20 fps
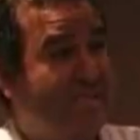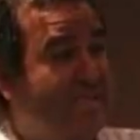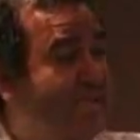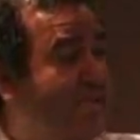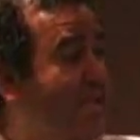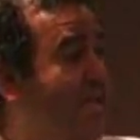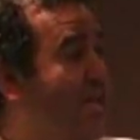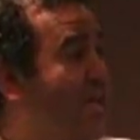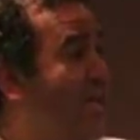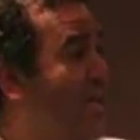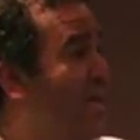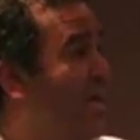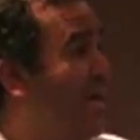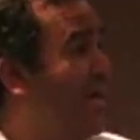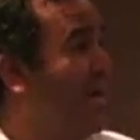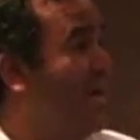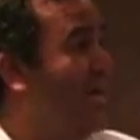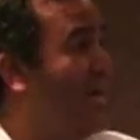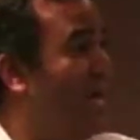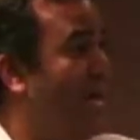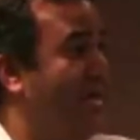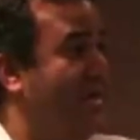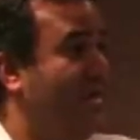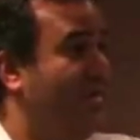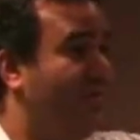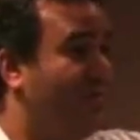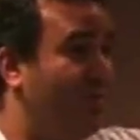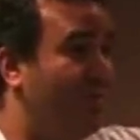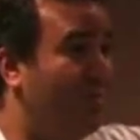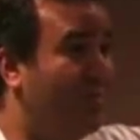C and
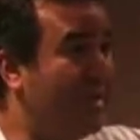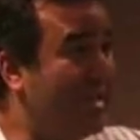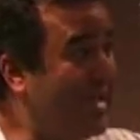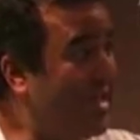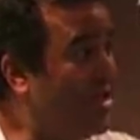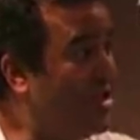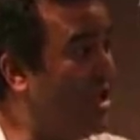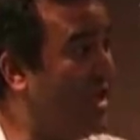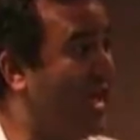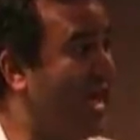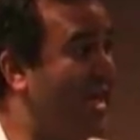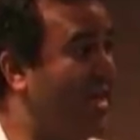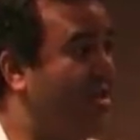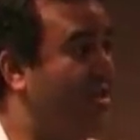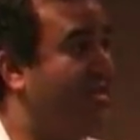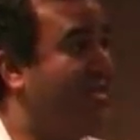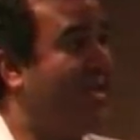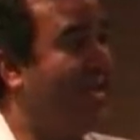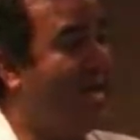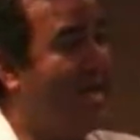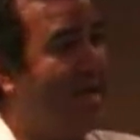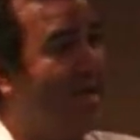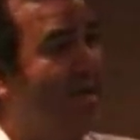different bleaching agents at high